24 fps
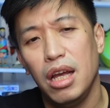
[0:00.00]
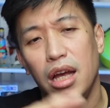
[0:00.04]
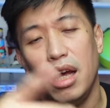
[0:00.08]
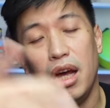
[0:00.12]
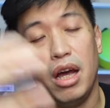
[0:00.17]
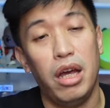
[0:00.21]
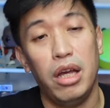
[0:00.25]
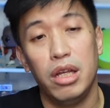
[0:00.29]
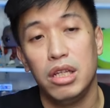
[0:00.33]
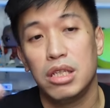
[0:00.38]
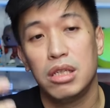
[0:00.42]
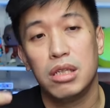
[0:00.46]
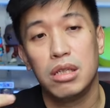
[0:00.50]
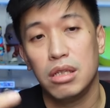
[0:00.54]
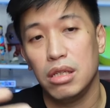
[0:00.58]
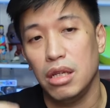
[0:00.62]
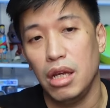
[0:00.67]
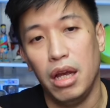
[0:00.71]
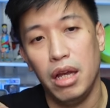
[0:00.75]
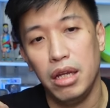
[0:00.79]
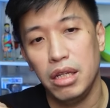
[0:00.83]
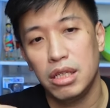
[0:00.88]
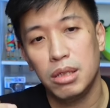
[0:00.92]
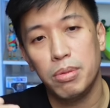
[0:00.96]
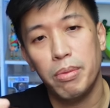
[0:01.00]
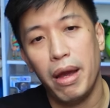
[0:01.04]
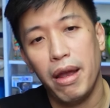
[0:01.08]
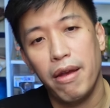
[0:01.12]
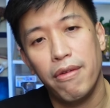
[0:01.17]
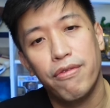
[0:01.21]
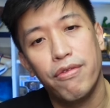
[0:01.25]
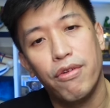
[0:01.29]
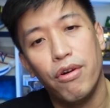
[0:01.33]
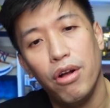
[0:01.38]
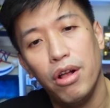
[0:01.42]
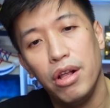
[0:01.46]
It's my
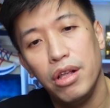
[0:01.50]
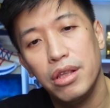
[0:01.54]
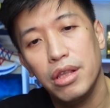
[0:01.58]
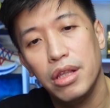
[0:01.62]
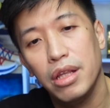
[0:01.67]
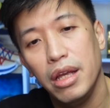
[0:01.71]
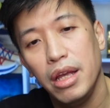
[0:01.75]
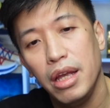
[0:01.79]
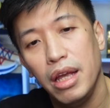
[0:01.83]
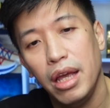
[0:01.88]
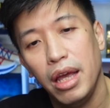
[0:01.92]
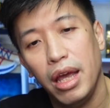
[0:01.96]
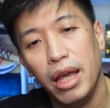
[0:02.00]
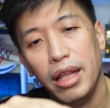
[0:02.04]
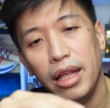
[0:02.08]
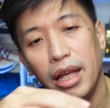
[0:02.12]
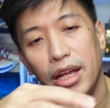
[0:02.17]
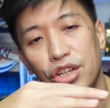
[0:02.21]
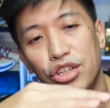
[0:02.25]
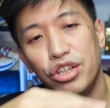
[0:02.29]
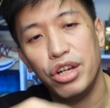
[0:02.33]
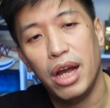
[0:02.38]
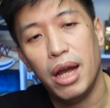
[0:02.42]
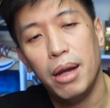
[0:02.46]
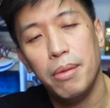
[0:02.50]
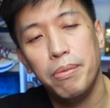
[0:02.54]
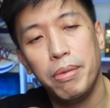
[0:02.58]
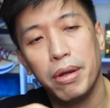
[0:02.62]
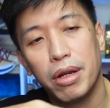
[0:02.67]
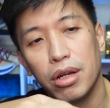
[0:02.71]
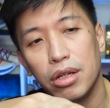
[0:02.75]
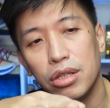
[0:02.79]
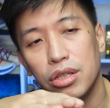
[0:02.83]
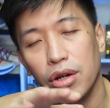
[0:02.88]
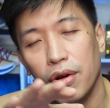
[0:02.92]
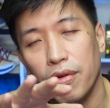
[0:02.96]
fault, and I jammed
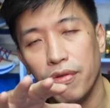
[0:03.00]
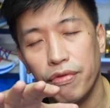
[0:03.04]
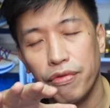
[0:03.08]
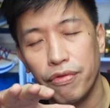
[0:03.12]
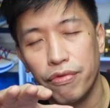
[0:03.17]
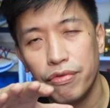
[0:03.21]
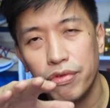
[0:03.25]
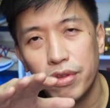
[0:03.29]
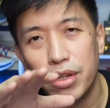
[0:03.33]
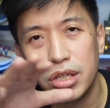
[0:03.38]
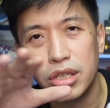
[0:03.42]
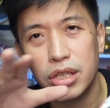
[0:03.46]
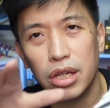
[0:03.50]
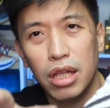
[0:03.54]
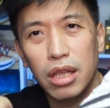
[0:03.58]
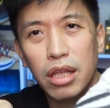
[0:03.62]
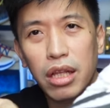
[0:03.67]
because of there's a